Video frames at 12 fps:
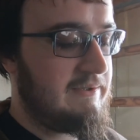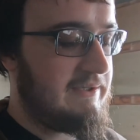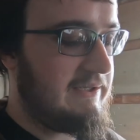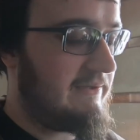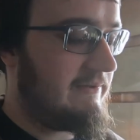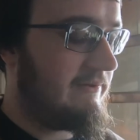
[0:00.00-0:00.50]

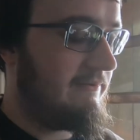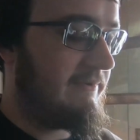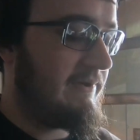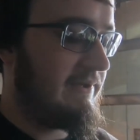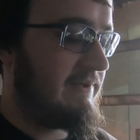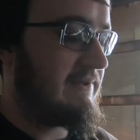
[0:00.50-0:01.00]
and the new
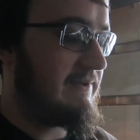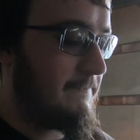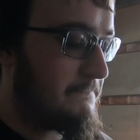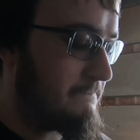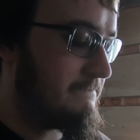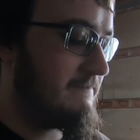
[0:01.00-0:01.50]
ones,
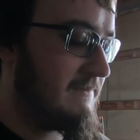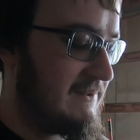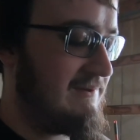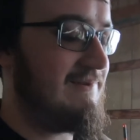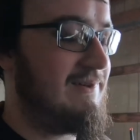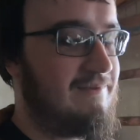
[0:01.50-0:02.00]

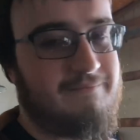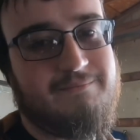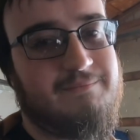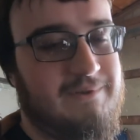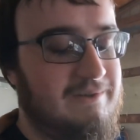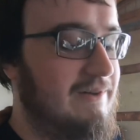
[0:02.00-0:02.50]
well,
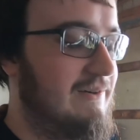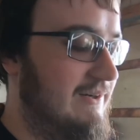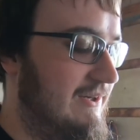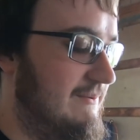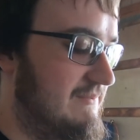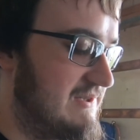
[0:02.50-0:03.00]
they're
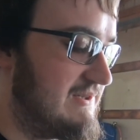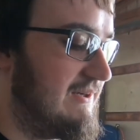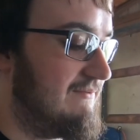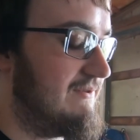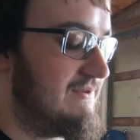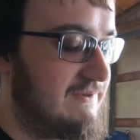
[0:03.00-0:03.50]
already up to
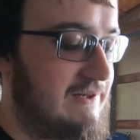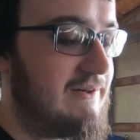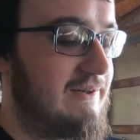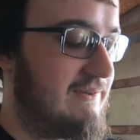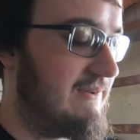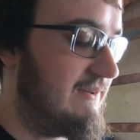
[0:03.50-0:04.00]
snuff as far
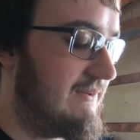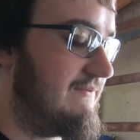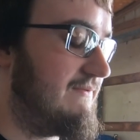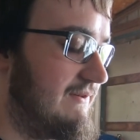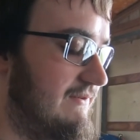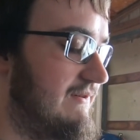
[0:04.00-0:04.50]
as the
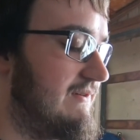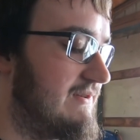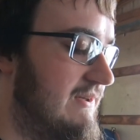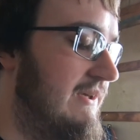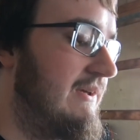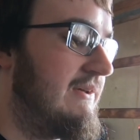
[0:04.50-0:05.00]

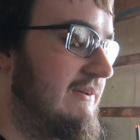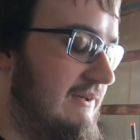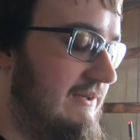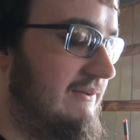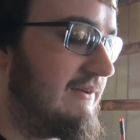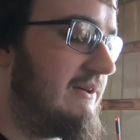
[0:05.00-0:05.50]
filters
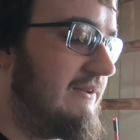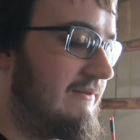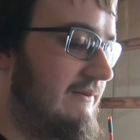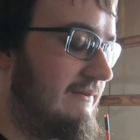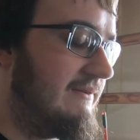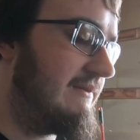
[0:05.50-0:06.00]
and the
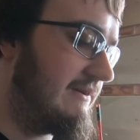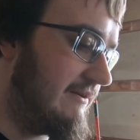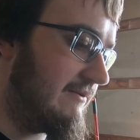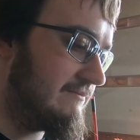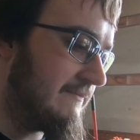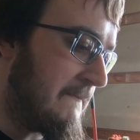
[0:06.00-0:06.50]
colors
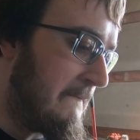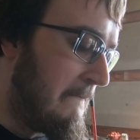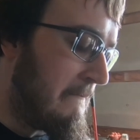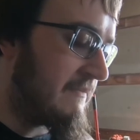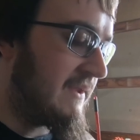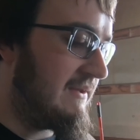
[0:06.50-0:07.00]
go.
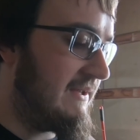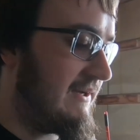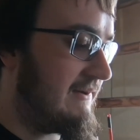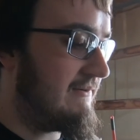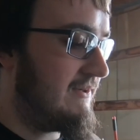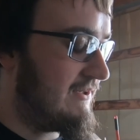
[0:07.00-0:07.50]

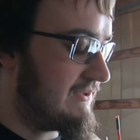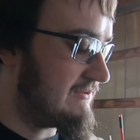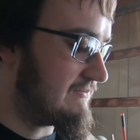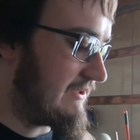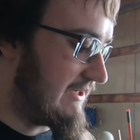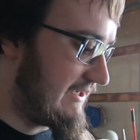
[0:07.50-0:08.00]
Now,
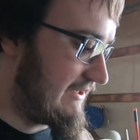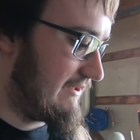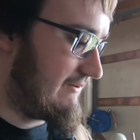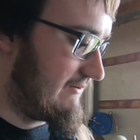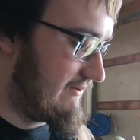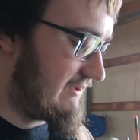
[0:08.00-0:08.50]
on
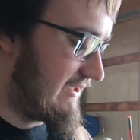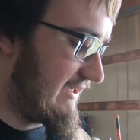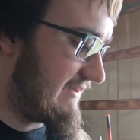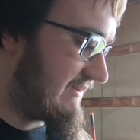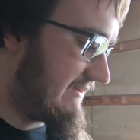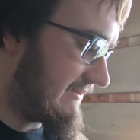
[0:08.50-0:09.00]
the old
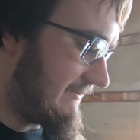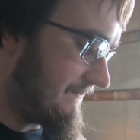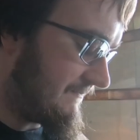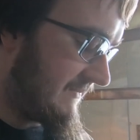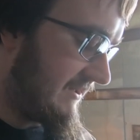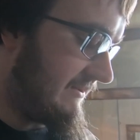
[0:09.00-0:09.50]
glasses,
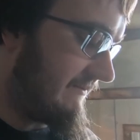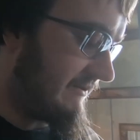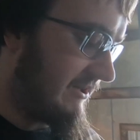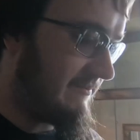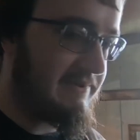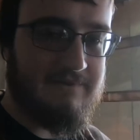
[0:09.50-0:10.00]
the
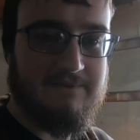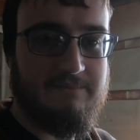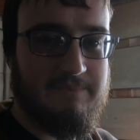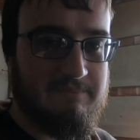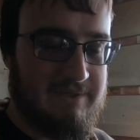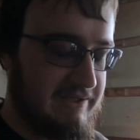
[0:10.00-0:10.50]
frames are a little
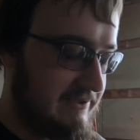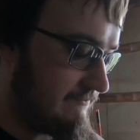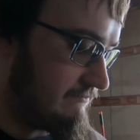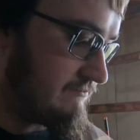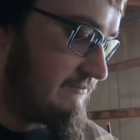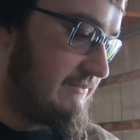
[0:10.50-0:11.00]
bit bigger.
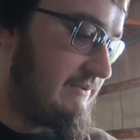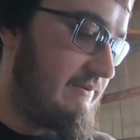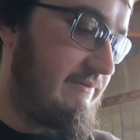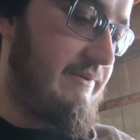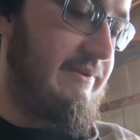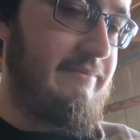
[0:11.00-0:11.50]

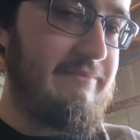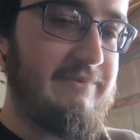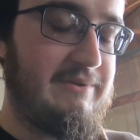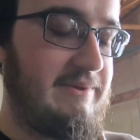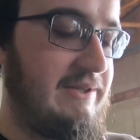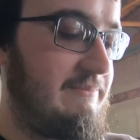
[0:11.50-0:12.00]
Well,
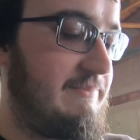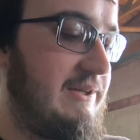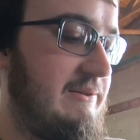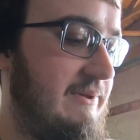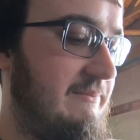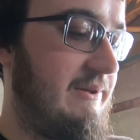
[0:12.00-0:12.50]
let me pick
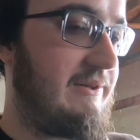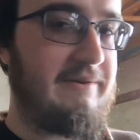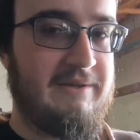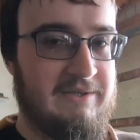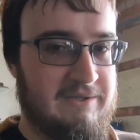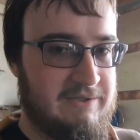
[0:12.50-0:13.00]
them up here,
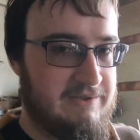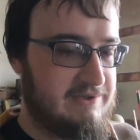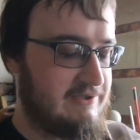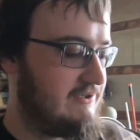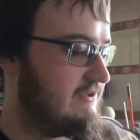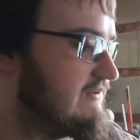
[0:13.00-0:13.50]

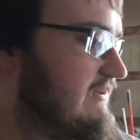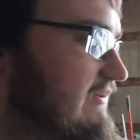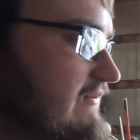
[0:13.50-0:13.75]
show you. See